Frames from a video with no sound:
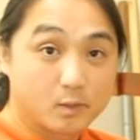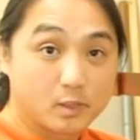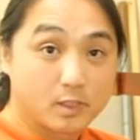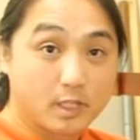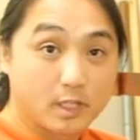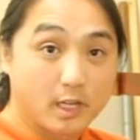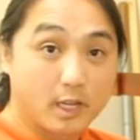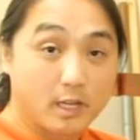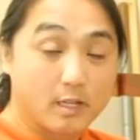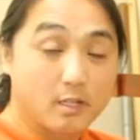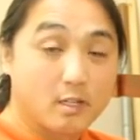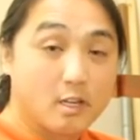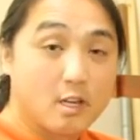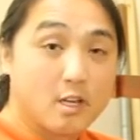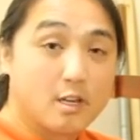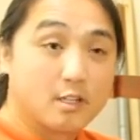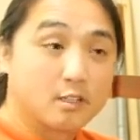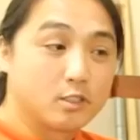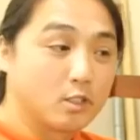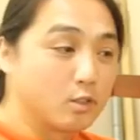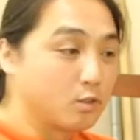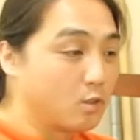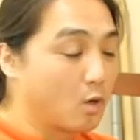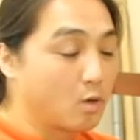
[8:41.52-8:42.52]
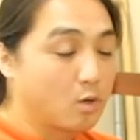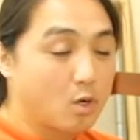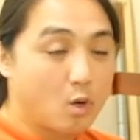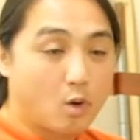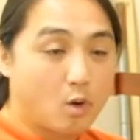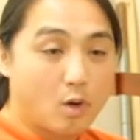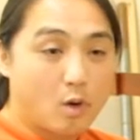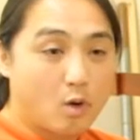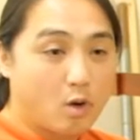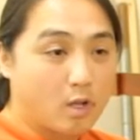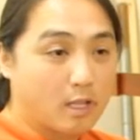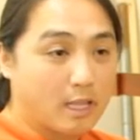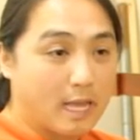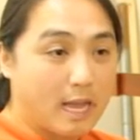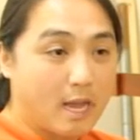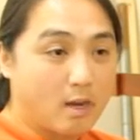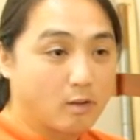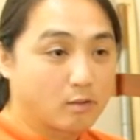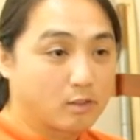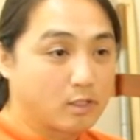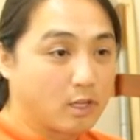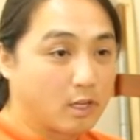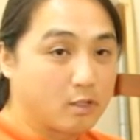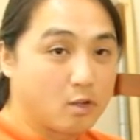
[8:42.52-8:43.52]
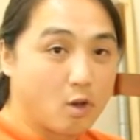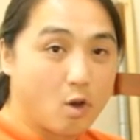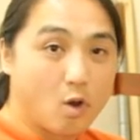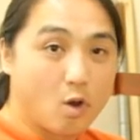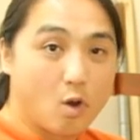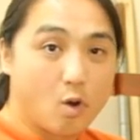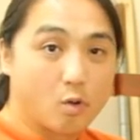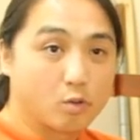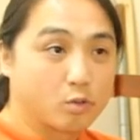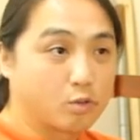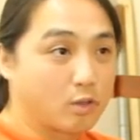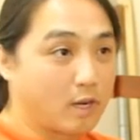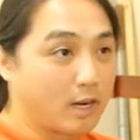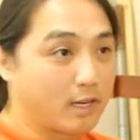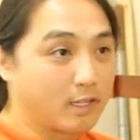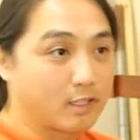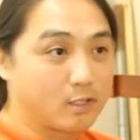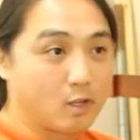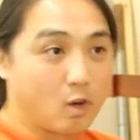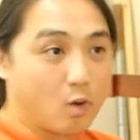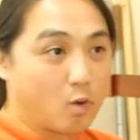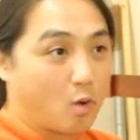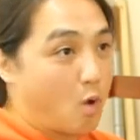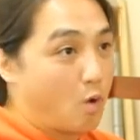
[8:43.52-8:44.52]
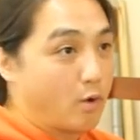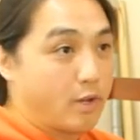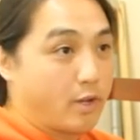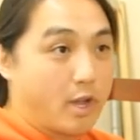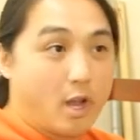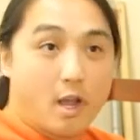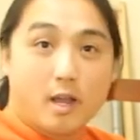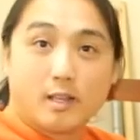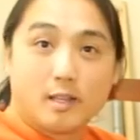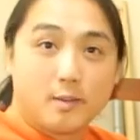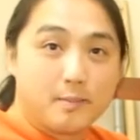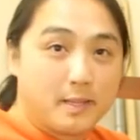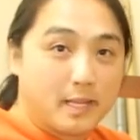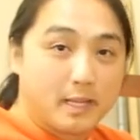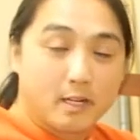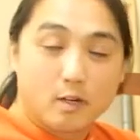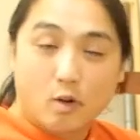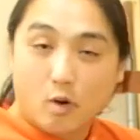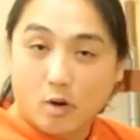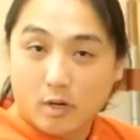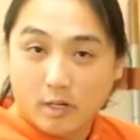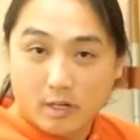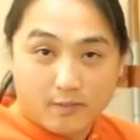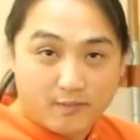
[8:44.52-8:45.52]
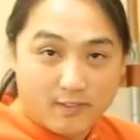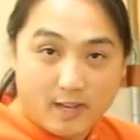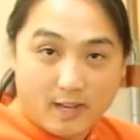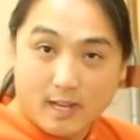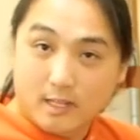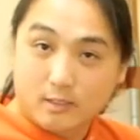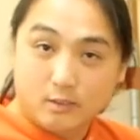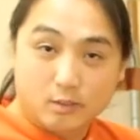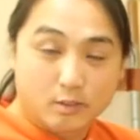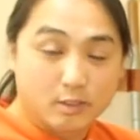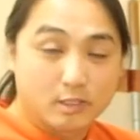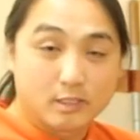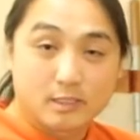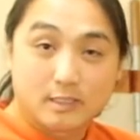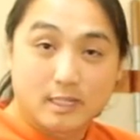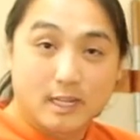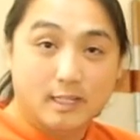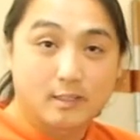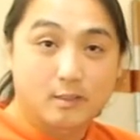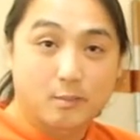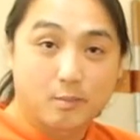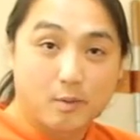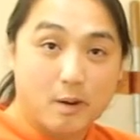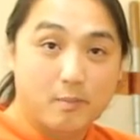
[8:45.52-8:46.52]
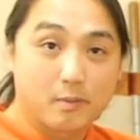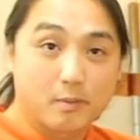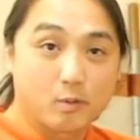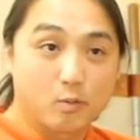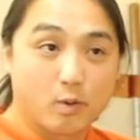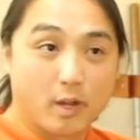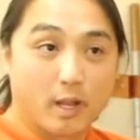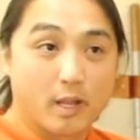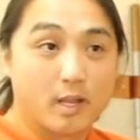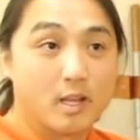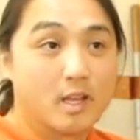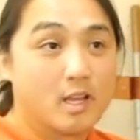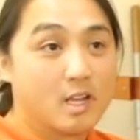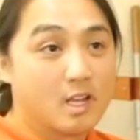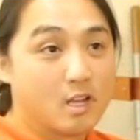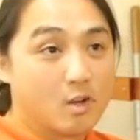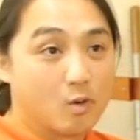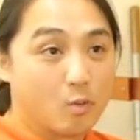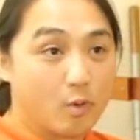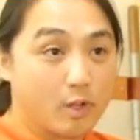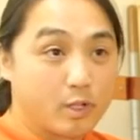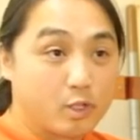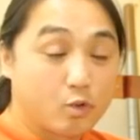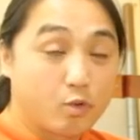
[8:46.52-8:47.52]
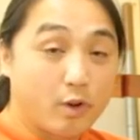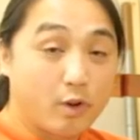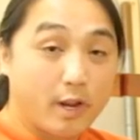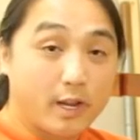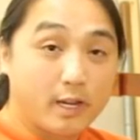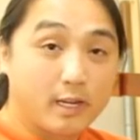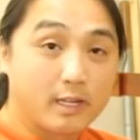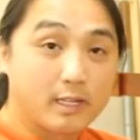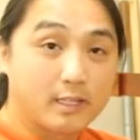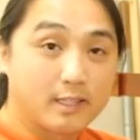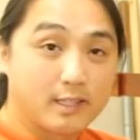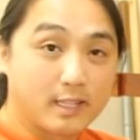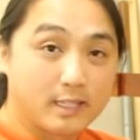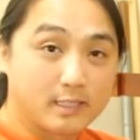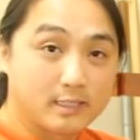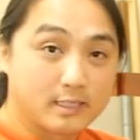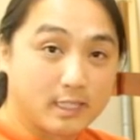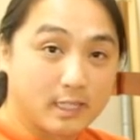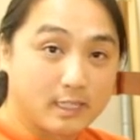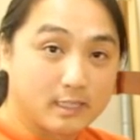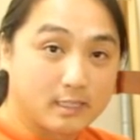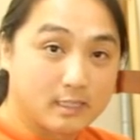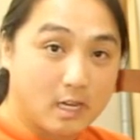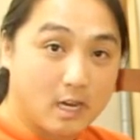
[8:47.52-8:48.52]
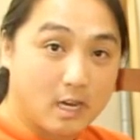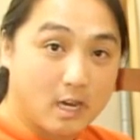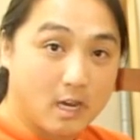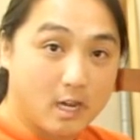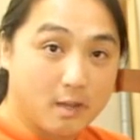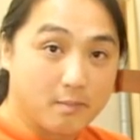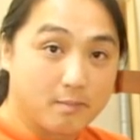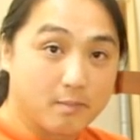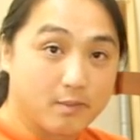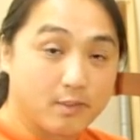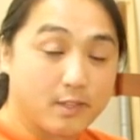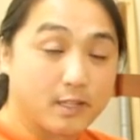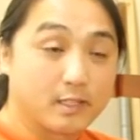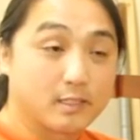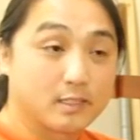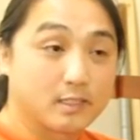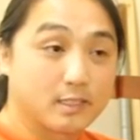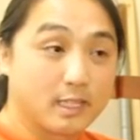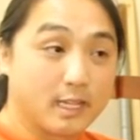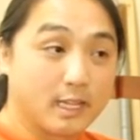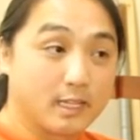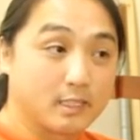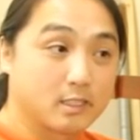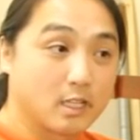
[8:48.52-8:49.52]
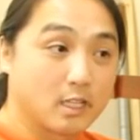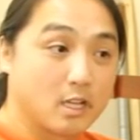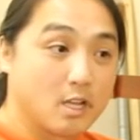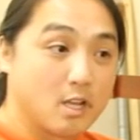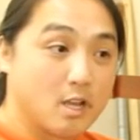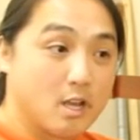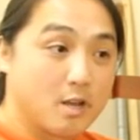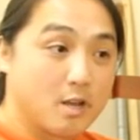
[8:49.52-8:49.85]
Okay? So don't go all out, gun-ho, trying to go, oh yeah, let me hit hard, hit faster. It is not the proper way. When training, things take time. Things takes